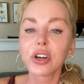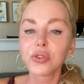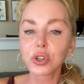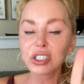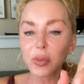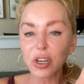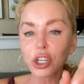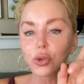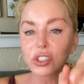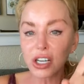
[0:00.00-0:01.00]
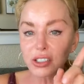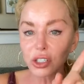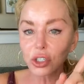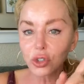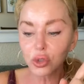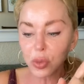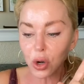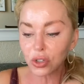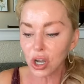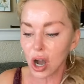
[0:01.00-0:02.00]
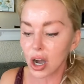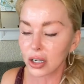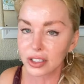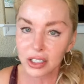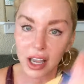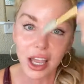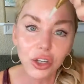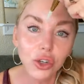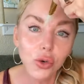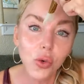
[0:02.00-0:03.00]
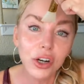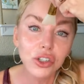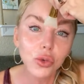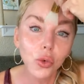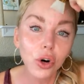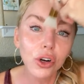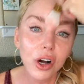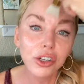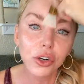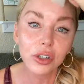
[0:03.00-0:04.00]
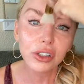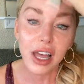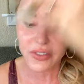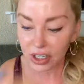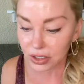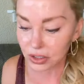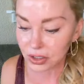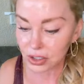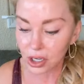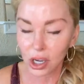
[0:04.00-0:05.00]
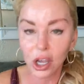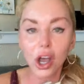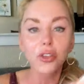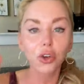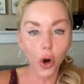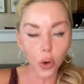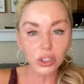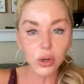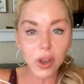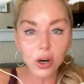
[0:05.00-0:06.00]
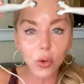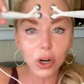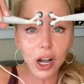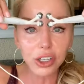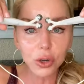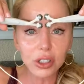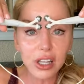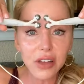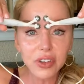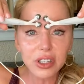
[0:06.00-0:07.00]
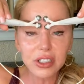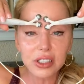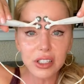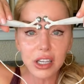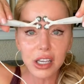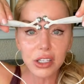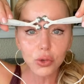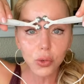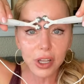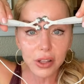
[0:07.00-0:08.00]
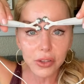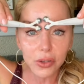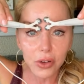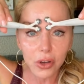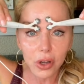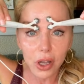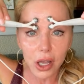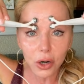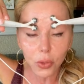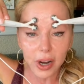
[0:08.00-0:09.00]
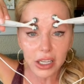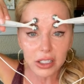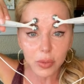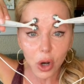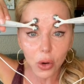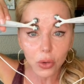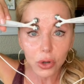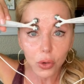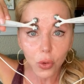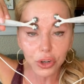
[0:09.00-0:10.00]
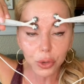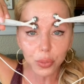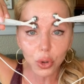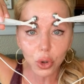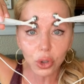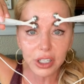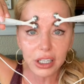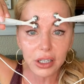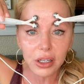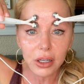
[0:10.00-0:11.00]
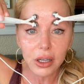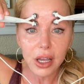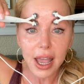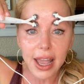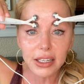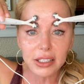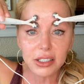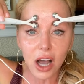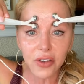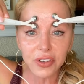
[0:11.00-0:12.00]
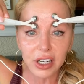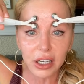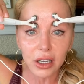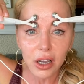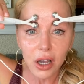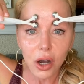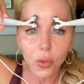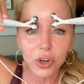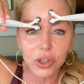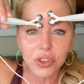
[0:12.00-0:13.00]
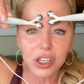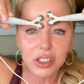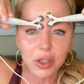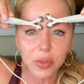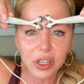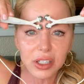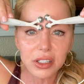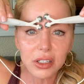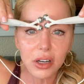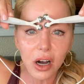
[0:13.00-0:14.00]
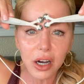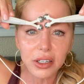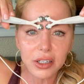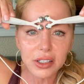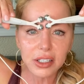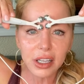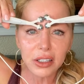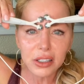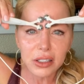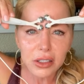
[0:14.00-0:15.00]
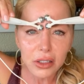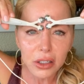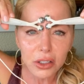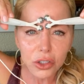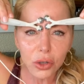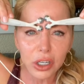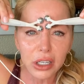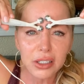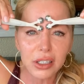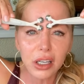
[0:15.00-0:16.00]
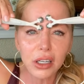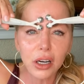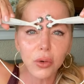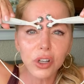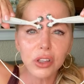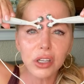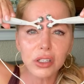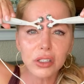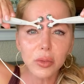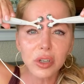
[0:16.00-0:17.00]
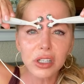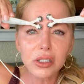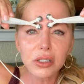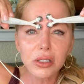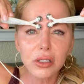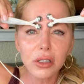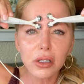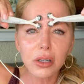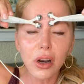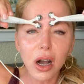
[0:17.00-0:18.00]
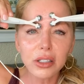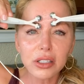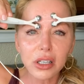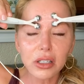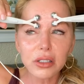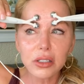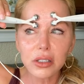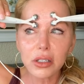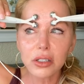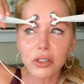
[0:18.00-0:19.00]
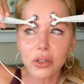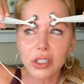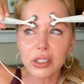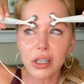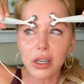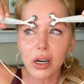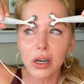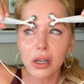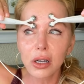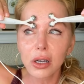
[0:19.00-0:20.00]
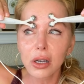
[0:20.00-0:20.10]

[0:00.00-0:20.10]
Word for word: but if you're somebody who doesn't use Botox and you want to work on your 11s, the only way to work on your 11s is with an erase mode where you're pulling and softening. What do you think is the biggest nonsense concerning skincare? What do you think is the biggest nonsense concerning skincare?